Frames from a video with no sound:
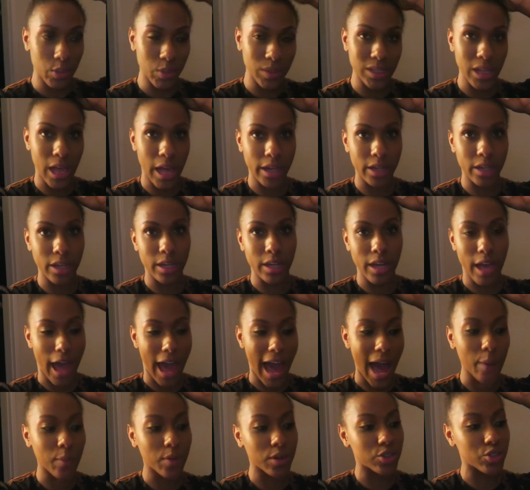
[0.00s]
it was like an
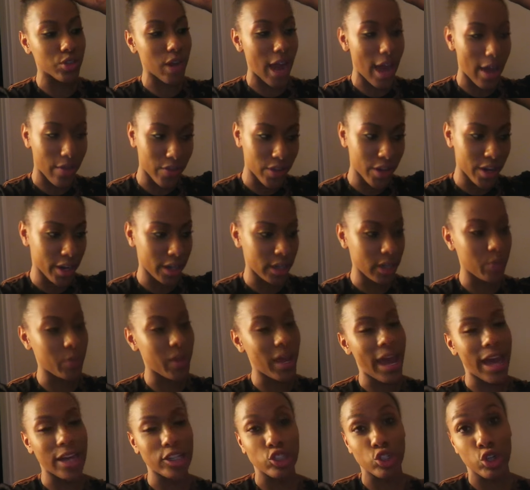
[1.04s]
hour drive here, and then we
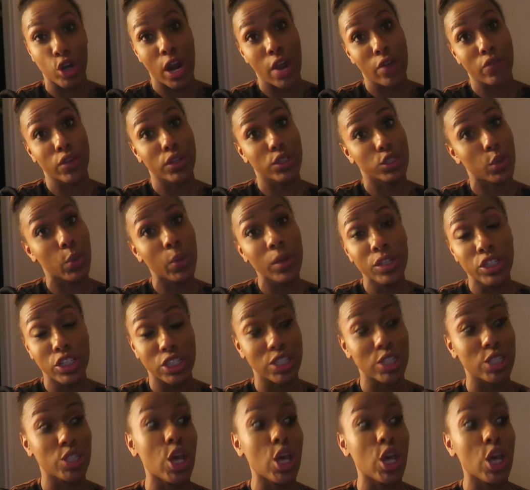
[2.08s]
had traffic, so we just were